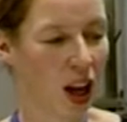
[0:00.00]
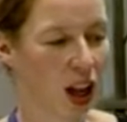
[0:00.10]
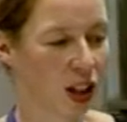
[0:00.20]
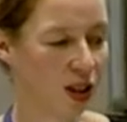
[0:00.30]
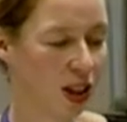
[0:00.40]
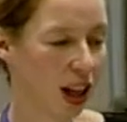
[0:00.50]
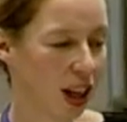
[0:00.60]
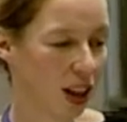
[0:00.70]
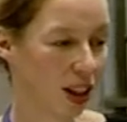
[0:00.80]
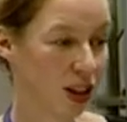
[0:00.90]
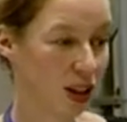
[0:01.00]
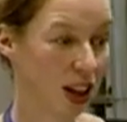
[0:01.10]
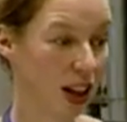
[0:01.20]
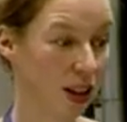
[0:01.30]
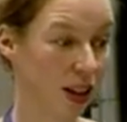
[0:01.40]
So taken
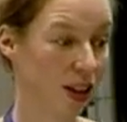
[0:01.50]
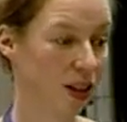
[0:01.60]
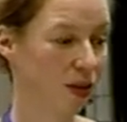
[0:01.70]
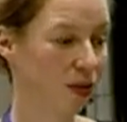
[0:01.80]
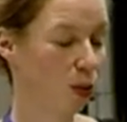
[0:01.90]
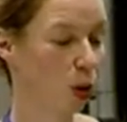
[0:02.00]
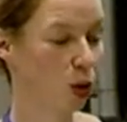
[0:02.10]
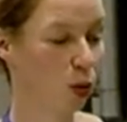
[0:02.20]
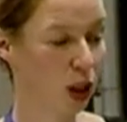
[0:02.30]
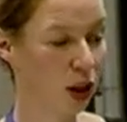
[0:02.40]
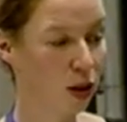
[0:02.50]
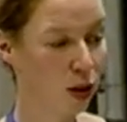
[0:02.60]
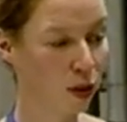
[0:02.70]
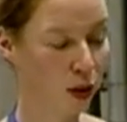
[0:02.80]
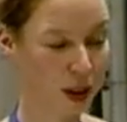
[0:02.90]
together, what do we learn
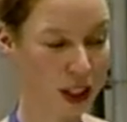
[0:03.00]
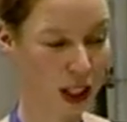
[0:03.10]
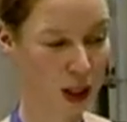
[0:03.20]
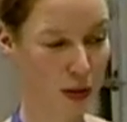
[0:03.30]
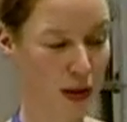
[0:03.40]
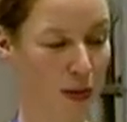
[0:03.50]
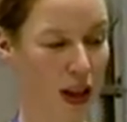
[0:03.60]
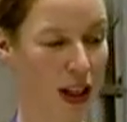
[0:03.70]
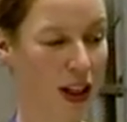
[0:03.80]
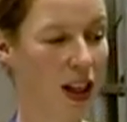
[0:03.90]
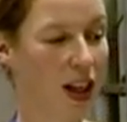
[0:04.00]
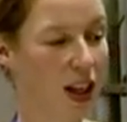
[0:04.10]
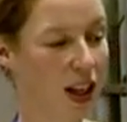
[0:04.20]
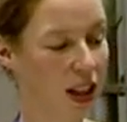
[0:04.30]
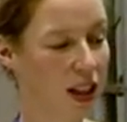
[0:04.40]
from this experiment
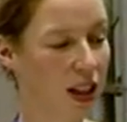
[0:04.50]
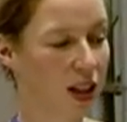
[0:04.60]
is